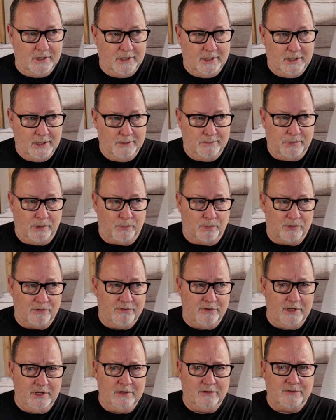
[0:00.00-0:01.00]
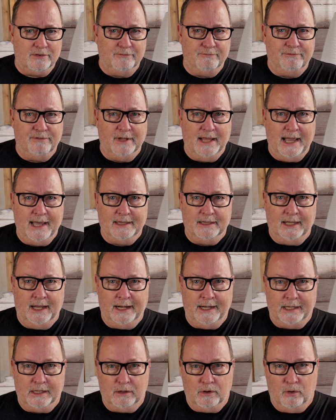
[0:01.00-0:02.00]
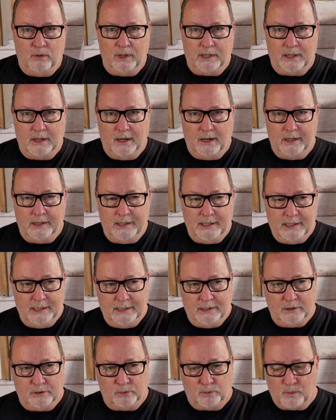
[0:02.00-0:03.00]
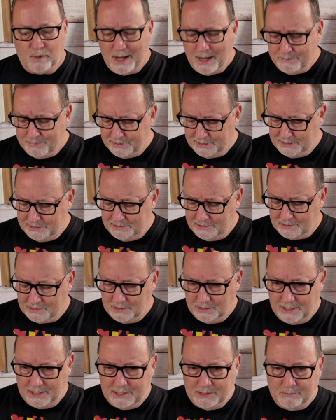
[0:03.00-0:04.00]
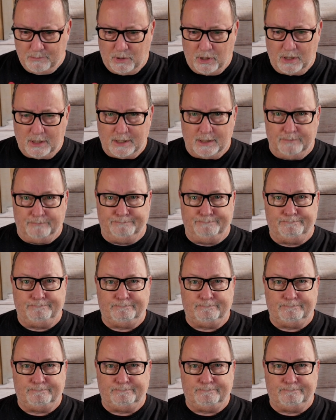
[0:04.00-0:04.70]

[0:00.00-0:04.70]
But we're seeing some flatlining going on. And in a rapidly declining market,